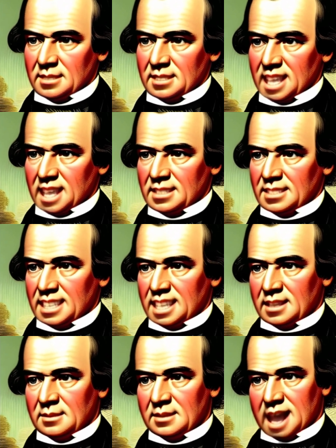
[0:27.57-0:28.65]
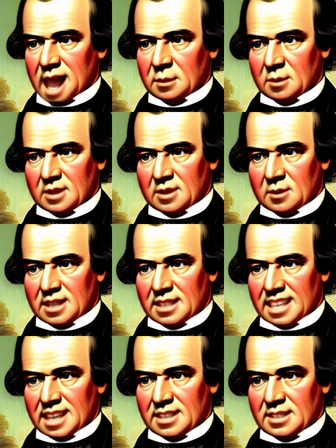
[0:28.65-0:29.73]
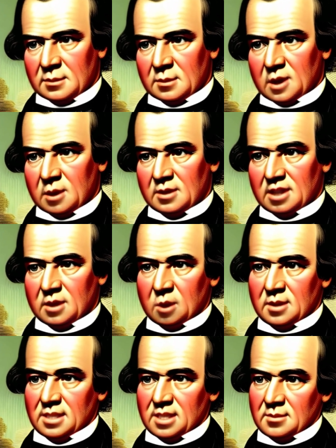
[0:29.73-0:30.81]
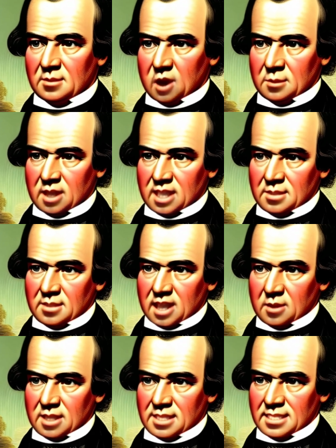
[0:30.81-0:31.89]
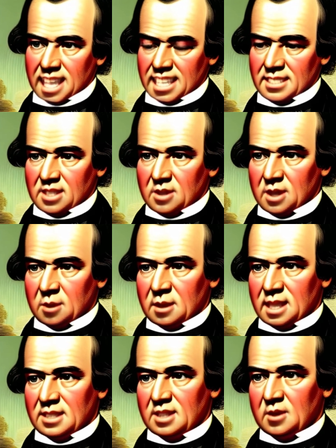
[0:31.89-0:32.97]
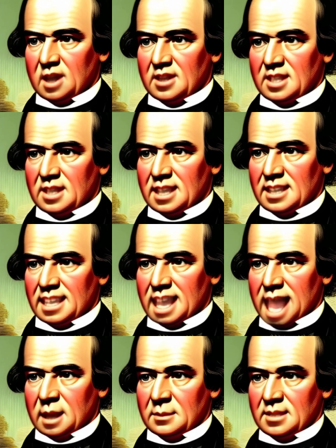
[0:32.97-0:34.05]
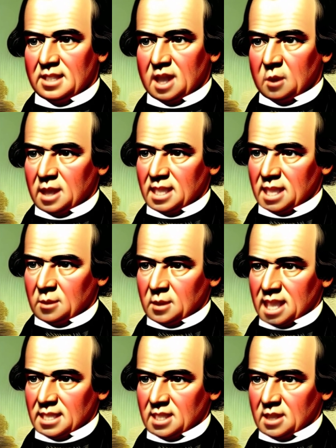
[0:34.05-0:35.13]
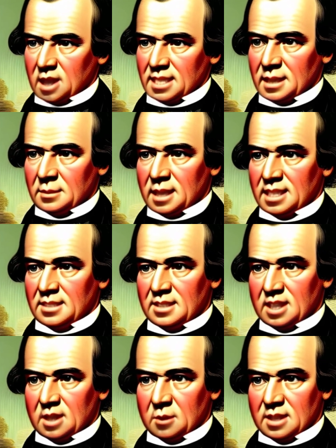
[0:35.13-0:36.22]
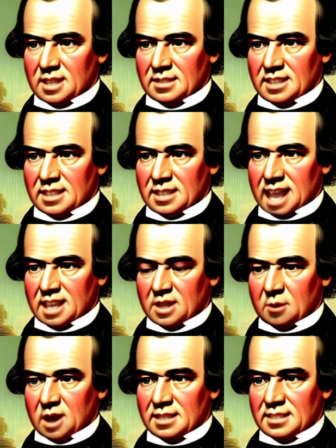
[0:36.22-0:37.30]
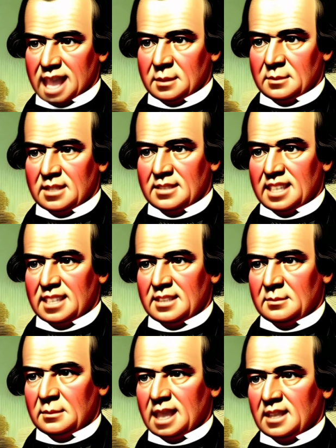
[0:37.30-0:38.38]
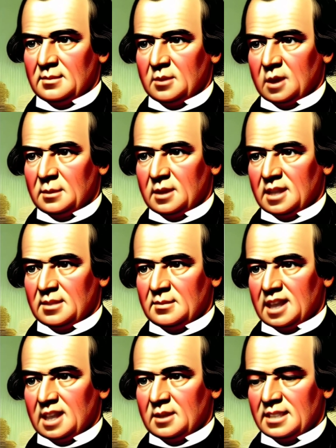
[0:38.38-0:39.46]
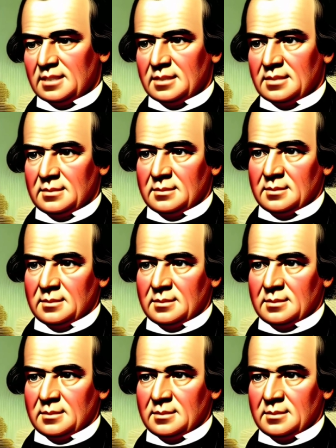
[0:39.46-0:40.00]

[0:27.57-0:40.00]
Secondly, I pursued a lenient approach towards the former Confederate states during Reconstruction, aiming to quickly reintegrate them into the Union and grant amnesty to many former Confederates.